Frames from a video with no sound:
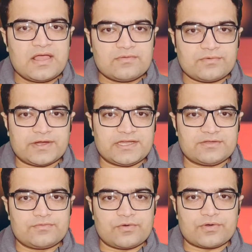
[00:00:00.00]

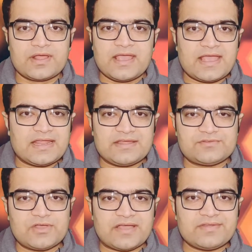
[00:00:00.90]
fighting for. And
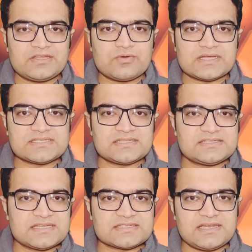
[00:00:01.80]
if you have any question,
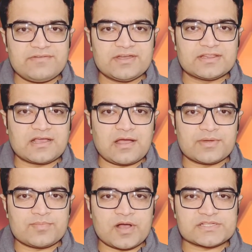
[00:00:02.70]
just leave it in the
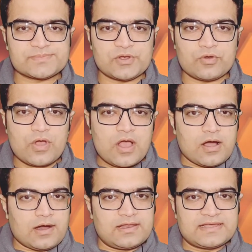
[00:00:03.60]
comment box below.
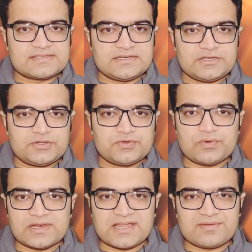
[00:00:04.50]
I'll answer it to you.
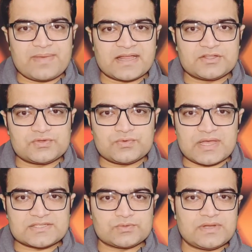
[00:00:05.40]
I'll get back to you
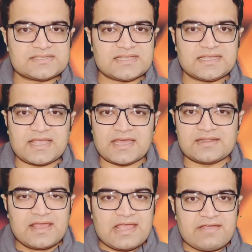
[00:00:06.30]
as soon as I can.
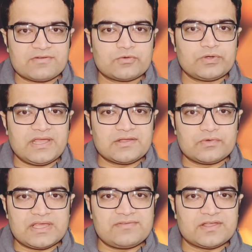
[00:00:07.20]
Have a good day,
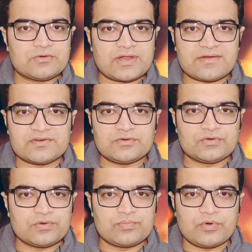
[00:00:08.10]
good evening, good
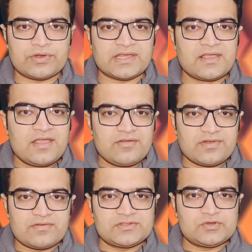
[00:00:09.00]
afternoon, good morning,
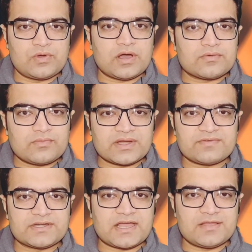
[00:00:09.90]
wherever you are,
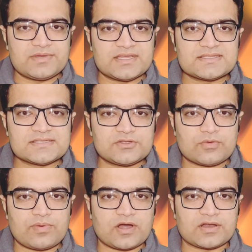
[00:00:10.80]
whatever time it is in your
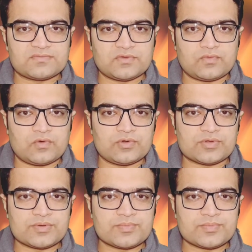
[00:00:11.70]
part of the world.